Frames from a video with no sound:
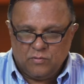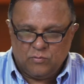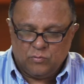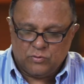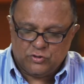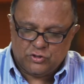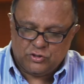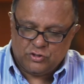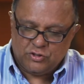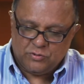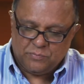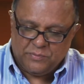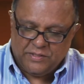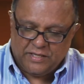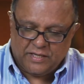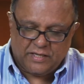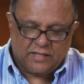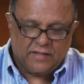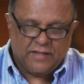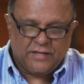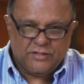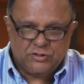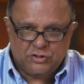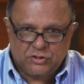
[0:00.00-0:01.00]
which could be a
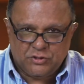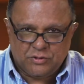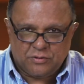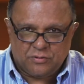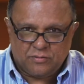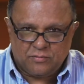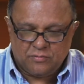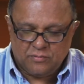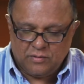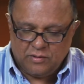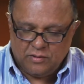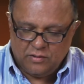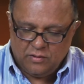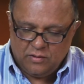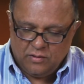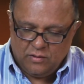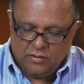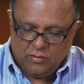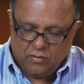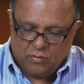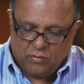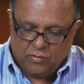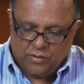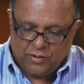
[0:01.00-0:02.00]
glacier
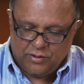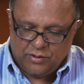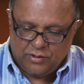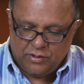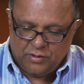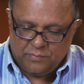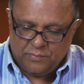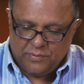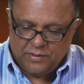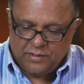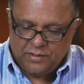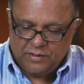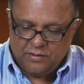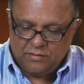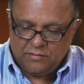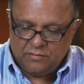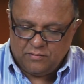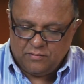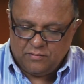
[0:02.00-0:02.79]
or it could be